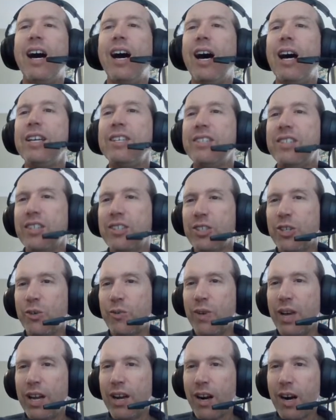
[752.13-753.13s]
Since the
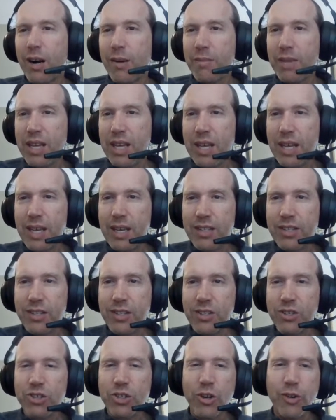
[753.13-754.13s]
Red Army and
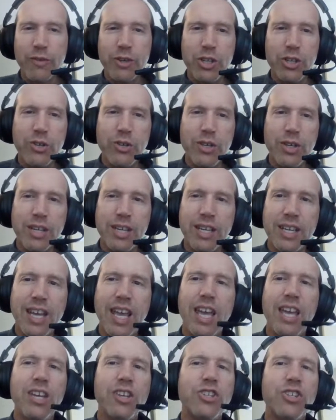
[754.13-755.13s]
the Soviet Union and
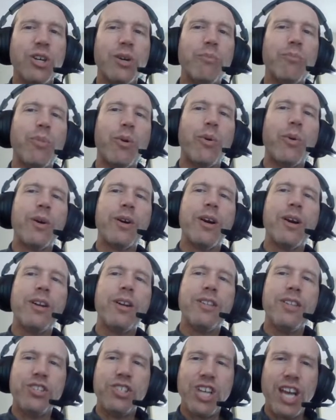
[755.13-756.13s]
Asia
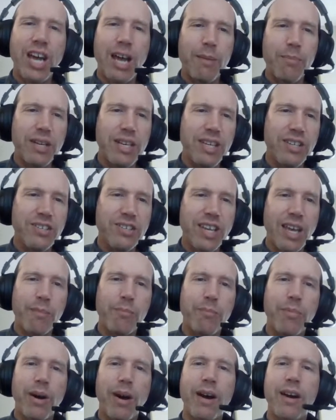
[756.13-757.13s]
bordered the Japanese
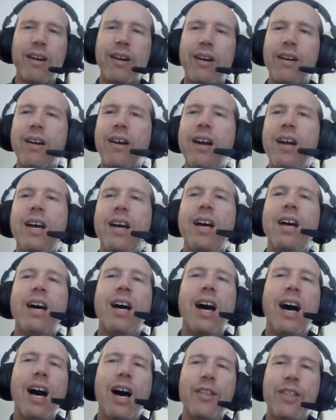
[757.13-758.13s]
Empire,
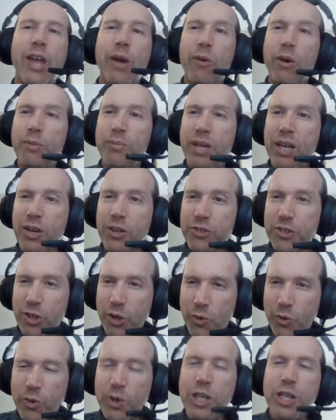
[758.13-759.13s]
they would be able to
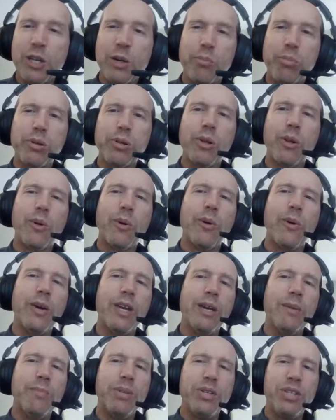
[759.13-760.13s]

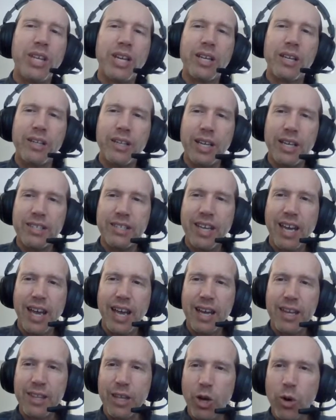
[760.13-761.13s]
redeploy and particularly
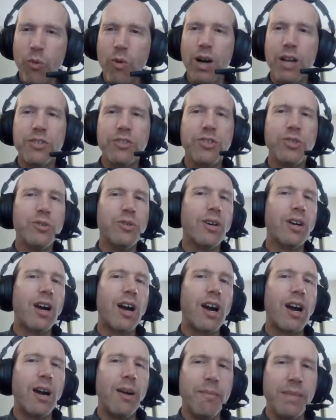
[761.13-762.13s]
attack the Kwantung
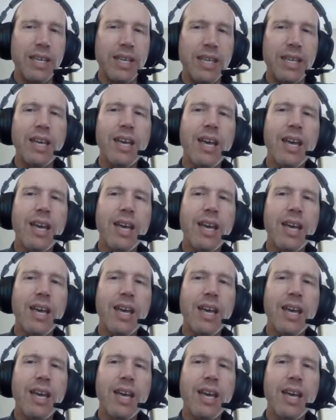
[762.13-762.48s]
Army